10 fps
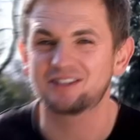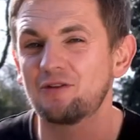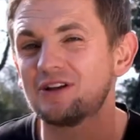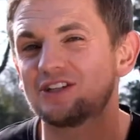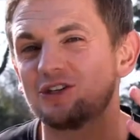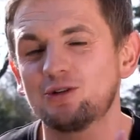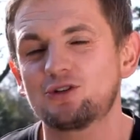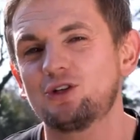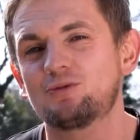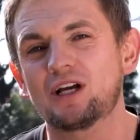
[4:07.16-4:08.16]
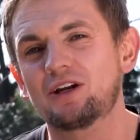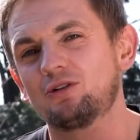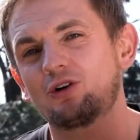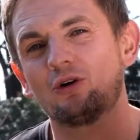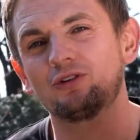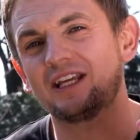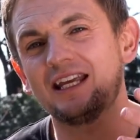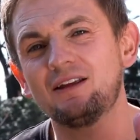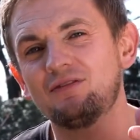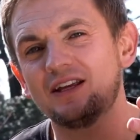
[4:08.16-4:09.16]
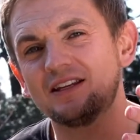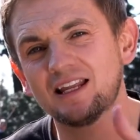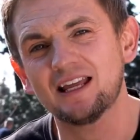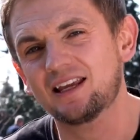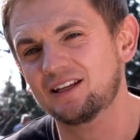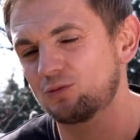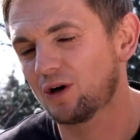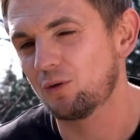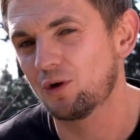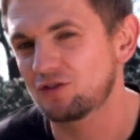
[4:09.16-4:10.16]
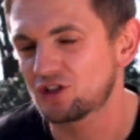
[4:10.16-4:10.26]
There is a YouTube channel called EV Nick, it's well worth